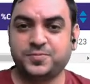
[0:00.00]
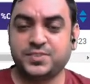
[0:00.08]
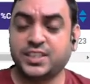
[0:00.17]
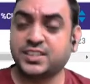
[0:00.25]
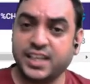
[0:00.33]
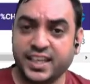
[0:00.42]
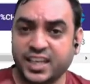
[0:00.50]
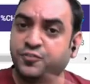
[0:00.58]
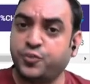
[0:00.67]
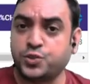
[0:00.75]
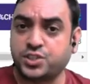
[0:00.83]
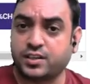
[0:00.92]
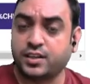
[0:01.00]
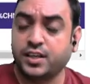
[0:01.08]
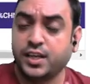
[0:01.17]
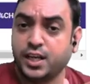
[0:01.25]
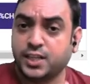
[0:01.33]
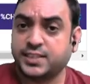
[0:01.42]
Just like in future,
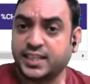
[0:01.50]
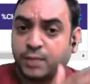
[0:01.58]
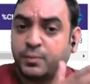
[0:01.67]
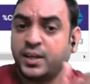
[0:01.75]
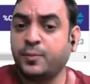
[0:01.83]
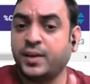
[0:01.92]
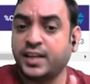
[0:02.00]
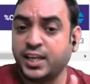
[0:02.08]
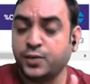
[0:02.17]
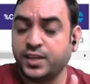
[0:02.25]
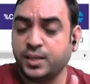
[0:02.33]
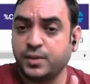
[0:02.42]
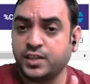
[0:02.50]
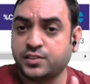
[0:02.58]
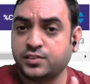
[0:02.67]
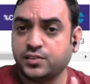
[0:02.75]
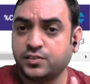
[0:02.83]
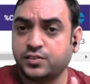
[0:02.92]
settlement by delivery
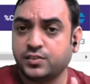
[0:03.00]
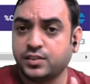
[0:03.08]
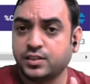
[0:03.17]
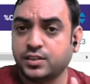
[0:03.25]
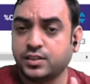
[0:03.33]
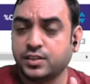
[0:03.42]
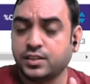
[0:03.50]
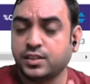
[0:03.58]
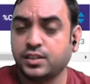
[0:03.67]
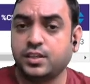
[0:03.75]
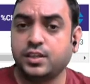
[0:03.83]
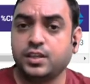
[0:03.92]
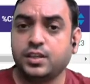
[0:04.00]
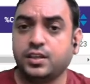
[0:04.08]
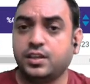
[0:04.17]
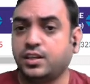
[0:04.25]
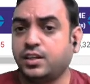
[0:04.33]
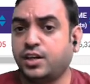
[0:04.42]
basis,
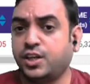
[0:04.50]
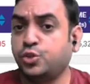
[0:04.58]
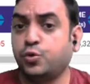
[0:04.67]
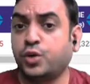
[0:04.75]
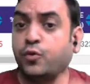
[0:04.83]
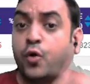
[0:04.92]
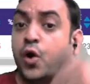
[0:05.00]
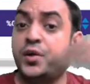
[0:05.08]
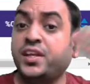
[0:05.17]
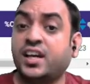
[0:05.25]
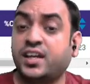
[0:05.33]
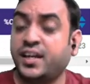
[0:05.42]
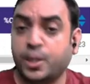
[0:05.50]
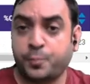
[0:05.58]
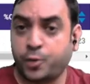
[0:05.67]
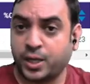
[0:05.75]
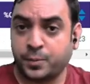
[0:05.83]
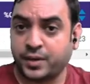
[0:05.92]
you would have already agreed
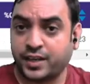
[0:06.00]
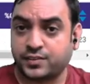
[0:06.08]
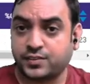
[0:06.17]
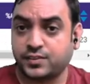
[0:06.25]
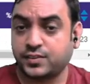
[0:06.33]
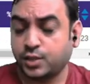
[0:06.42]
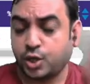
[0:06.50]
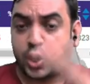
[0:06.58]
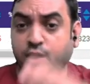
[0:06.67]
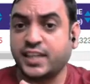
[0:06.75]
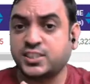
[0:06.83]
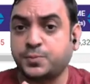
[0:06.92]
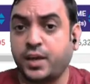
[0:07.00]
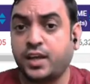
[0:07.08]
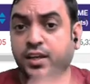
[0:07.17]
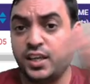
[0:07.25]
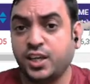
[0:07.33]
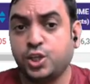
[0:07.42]
upon a price. On
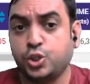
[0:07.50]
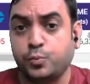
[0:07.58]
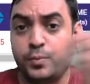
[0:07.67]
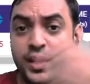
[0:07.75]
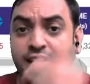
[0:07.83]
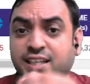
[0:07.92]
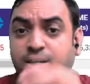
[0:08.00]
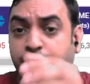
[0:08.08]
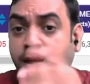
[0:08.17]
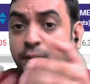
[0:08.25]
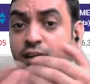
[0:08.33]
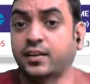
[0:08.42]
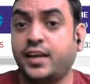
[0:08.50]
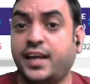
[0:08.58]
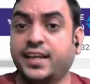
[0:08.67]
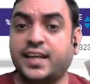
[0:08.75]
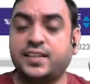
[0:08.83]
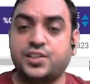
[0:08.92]
expiry, you make that payment and
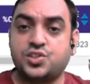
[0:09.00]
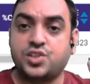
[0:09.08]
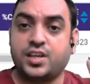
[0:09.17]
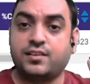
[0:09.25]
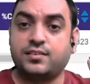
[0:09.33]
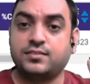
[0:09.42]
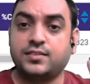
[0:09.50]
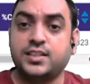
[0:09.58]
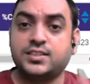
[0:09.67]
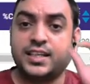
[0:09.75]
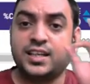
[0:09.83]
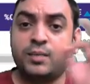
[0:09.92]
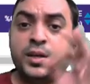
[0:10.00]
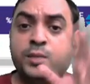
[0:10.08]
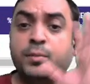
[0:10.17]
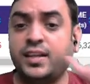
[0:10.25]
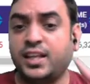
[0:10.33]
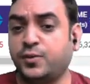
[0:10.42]
get the share. Settlement
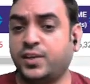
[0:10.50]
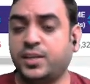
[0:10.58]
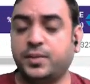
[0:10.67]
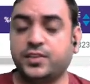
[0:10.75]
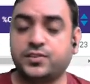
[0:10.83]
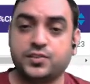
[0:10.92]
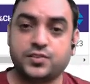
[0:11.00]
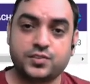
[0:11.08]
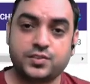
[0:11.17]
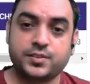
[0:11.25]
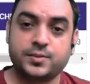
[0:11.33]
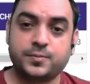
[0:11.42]
by delivery basis,